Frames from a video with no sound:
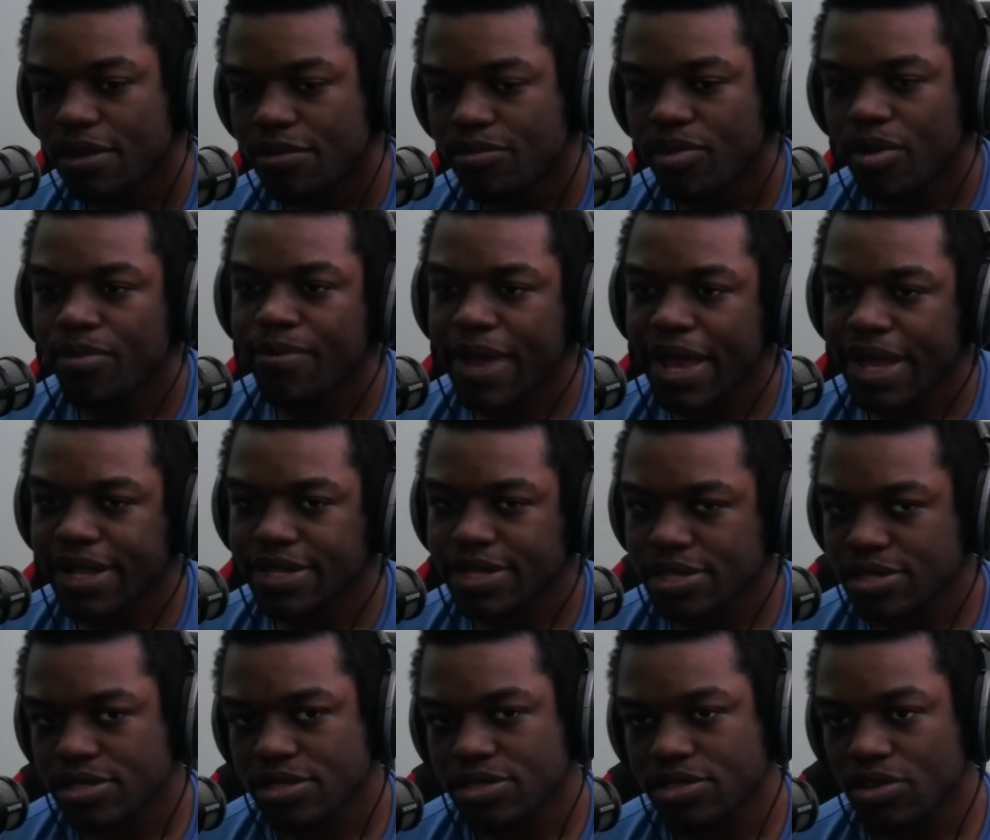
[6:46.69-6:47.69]
But
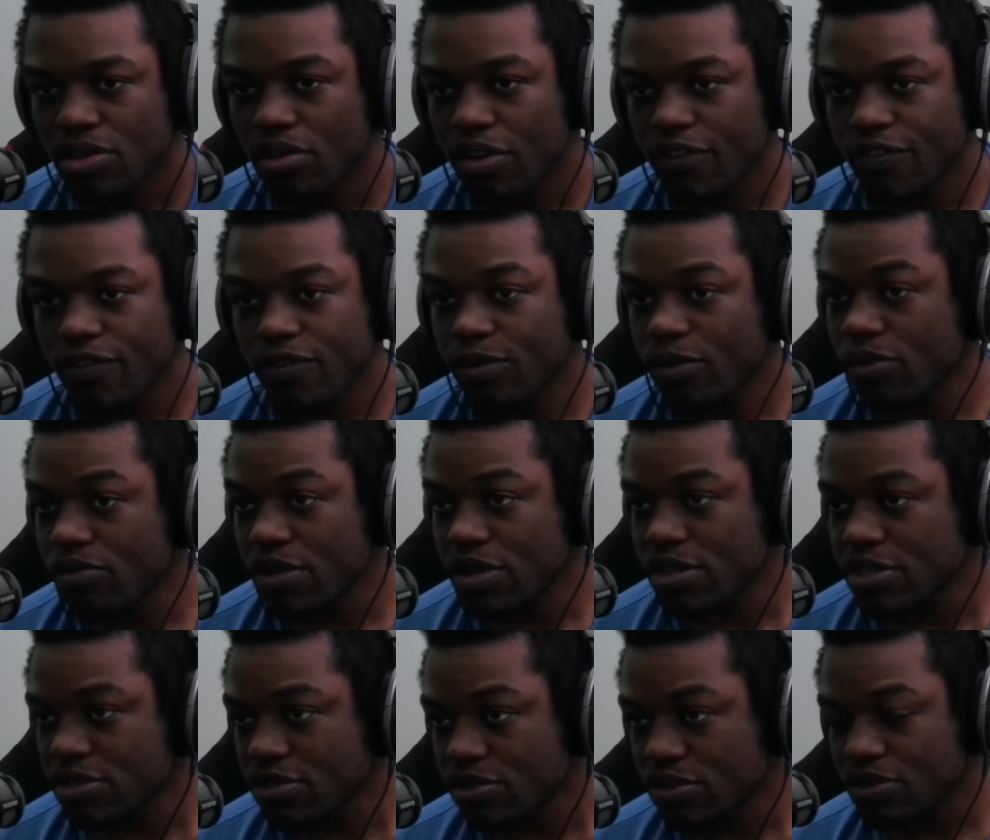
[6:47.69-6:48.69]
Mantis going from a
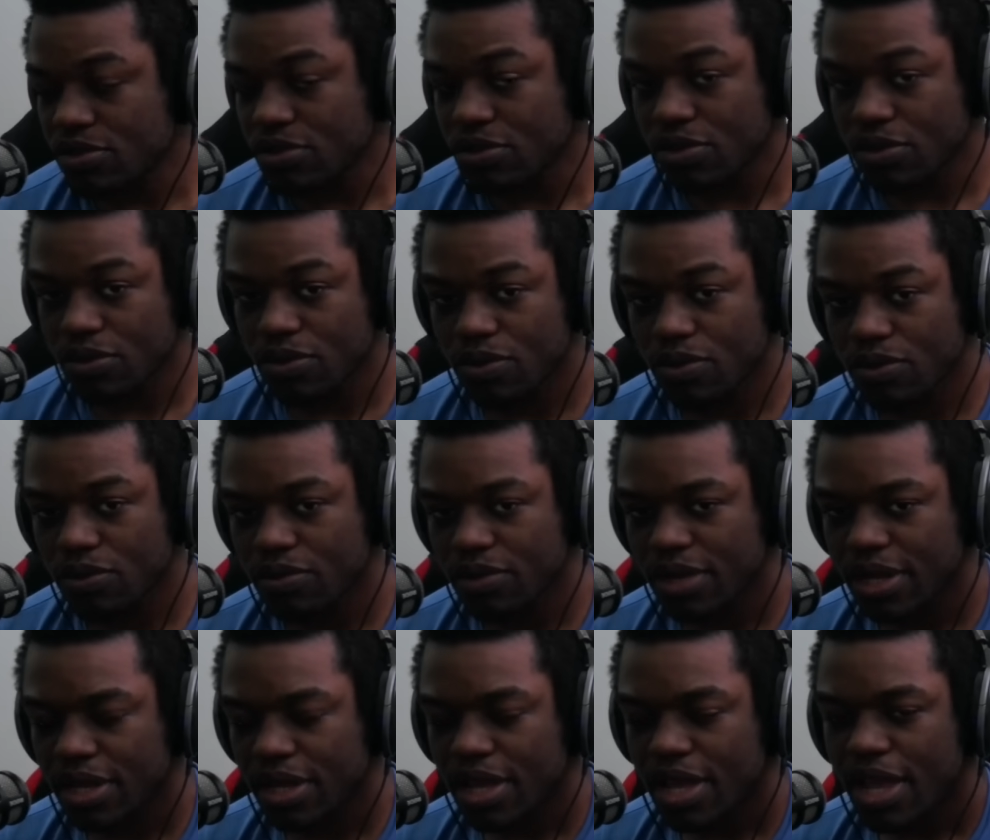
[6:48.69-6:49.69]
1 2 to a 2
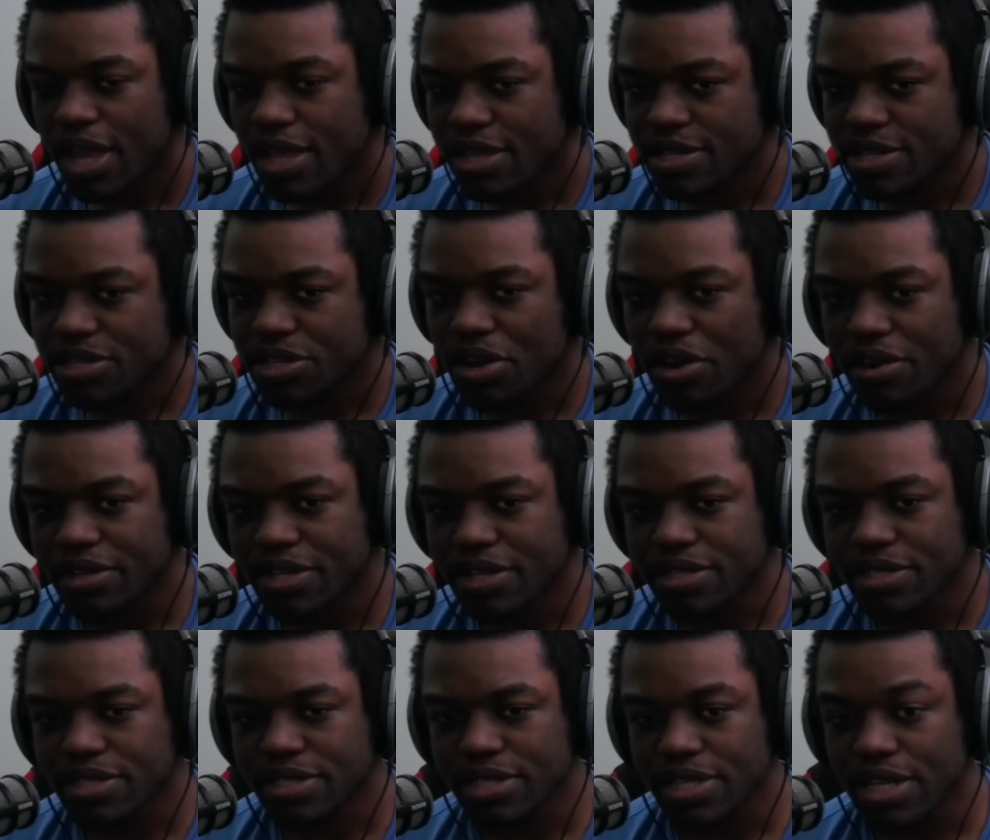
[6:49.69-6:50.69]
3. This card
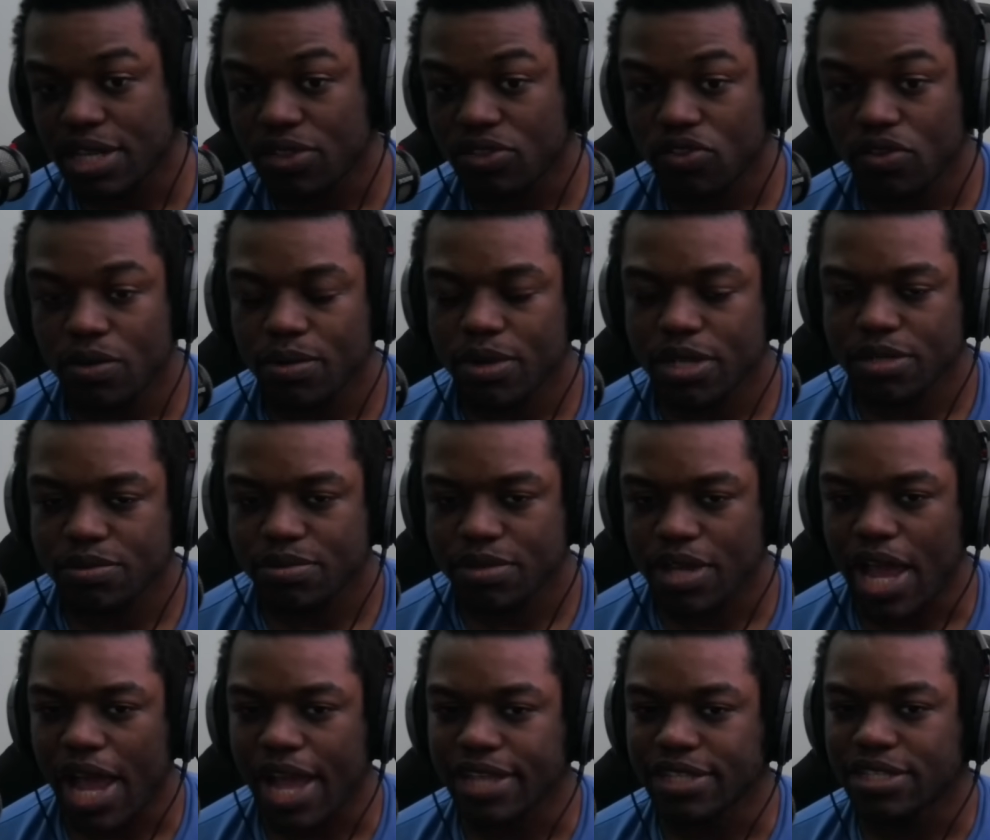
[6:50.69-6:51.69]
doesn't see too much
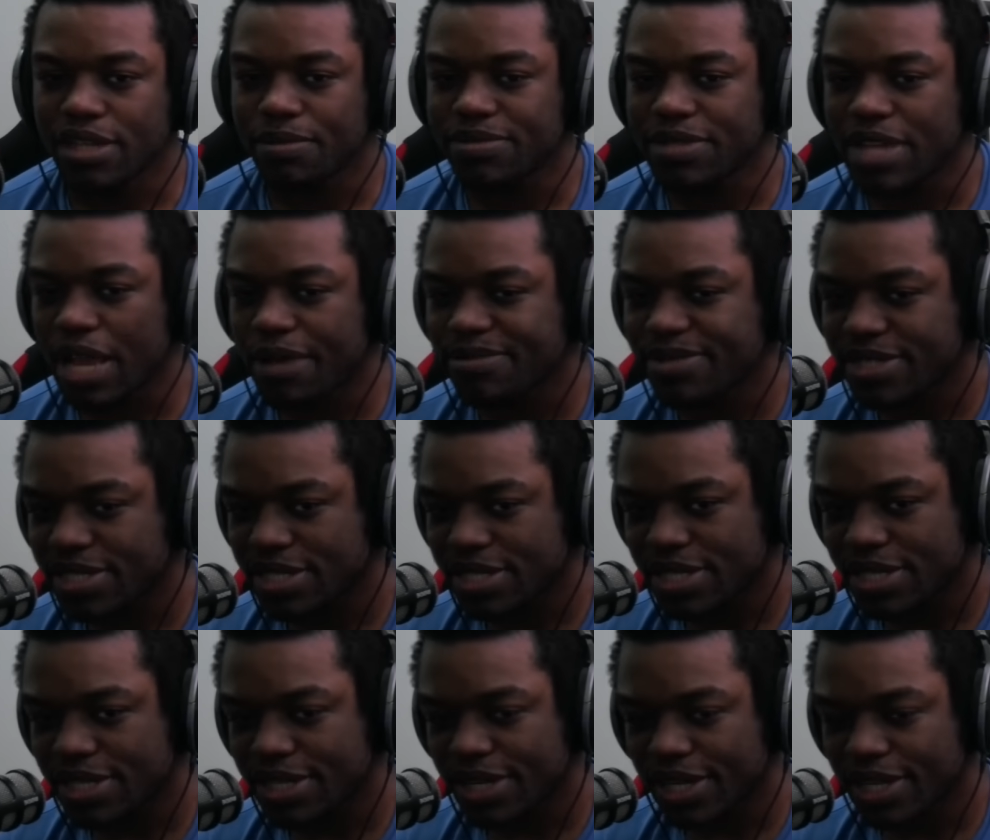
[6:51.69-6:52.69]
play. I sometimes
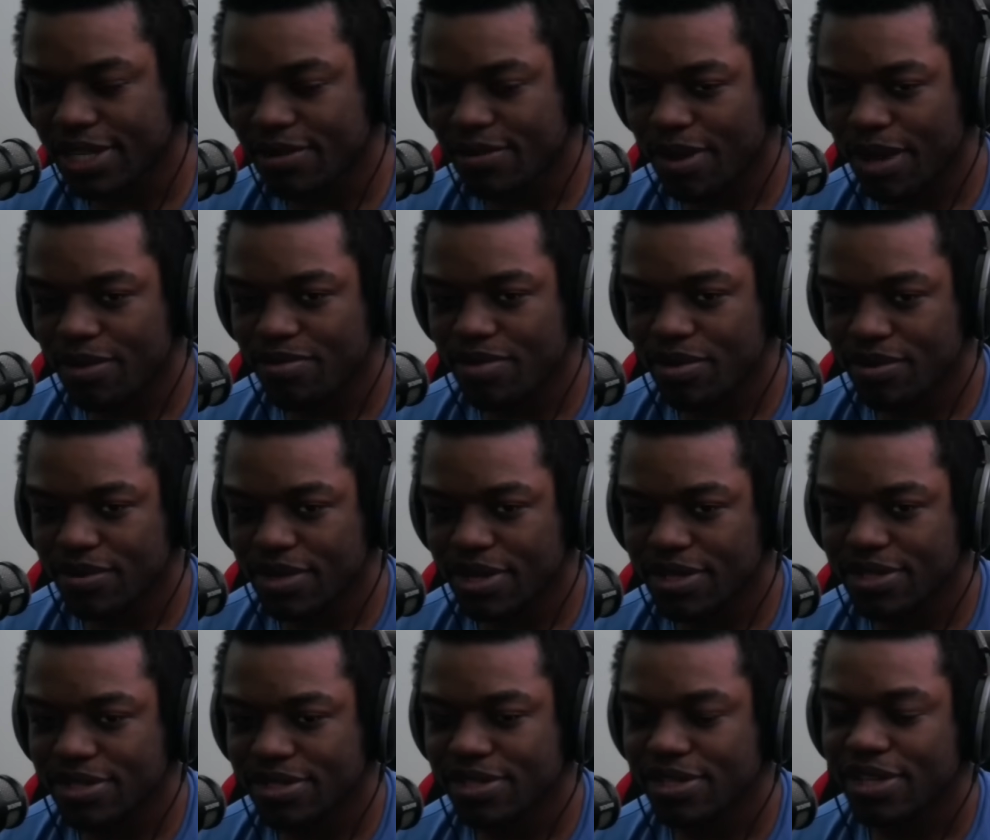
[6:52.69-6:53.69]
see it in my
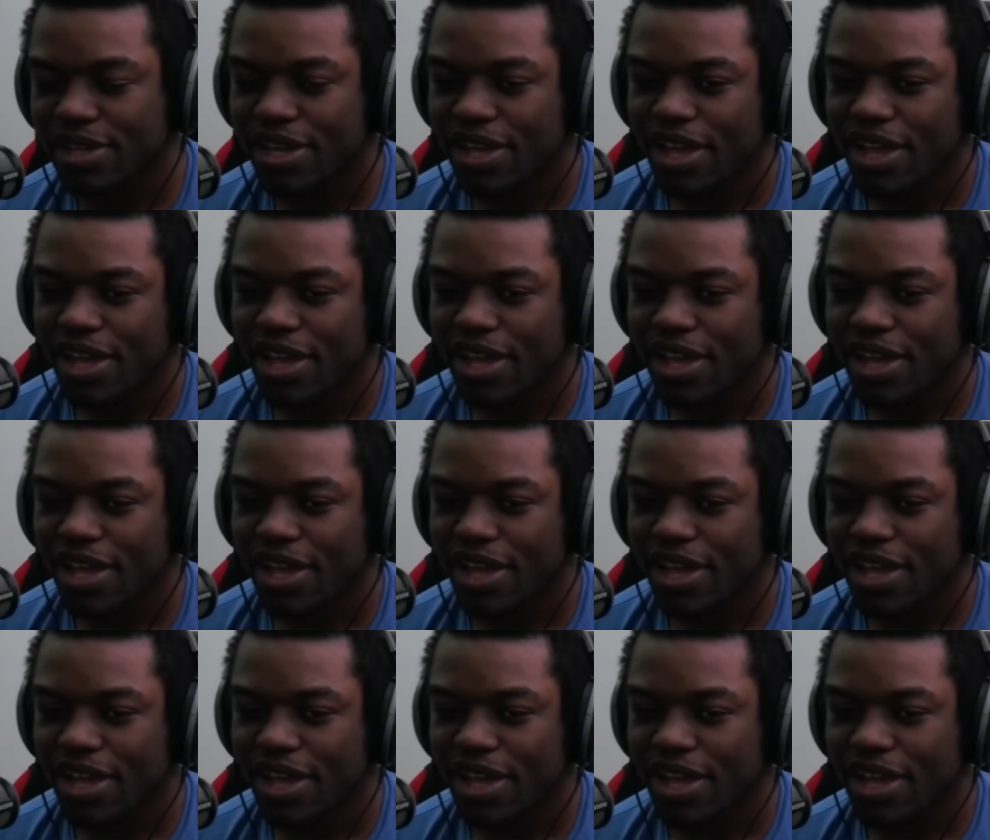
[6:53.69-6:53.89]
opponents.